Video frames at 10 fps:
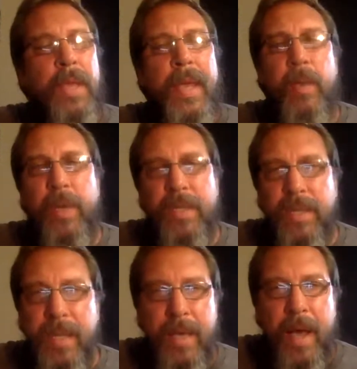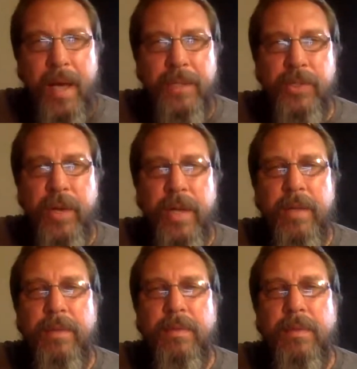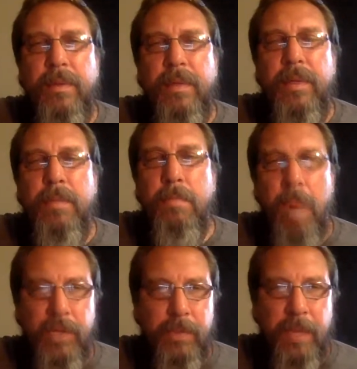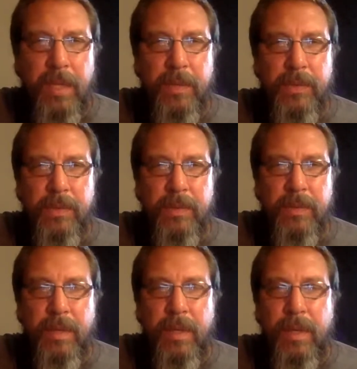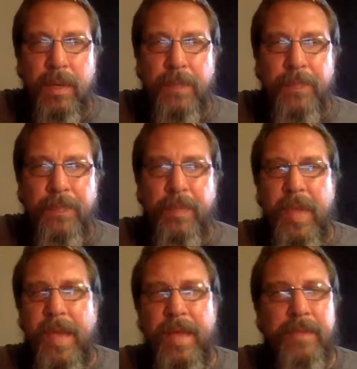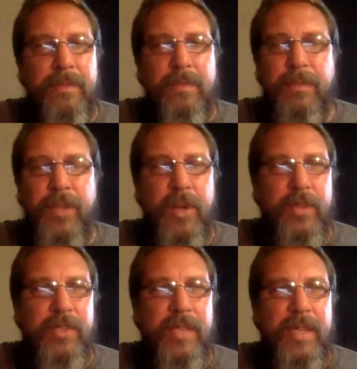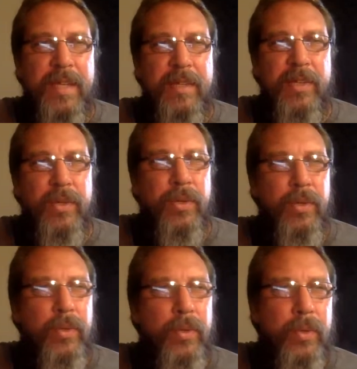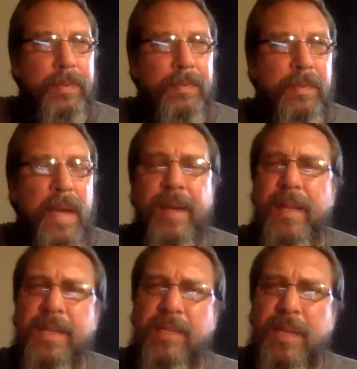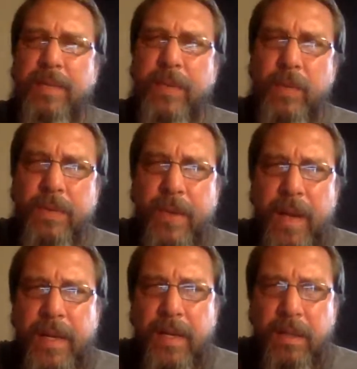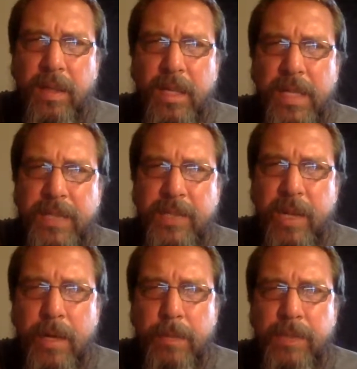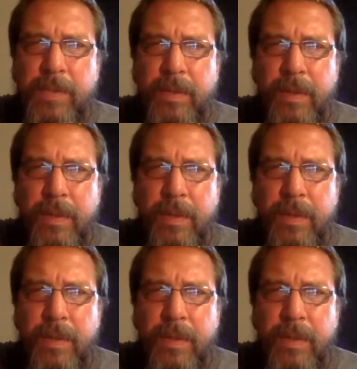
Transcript: and we dehydrate marshmallows and it turns into kind of that stuff you would find in Lucky Charms.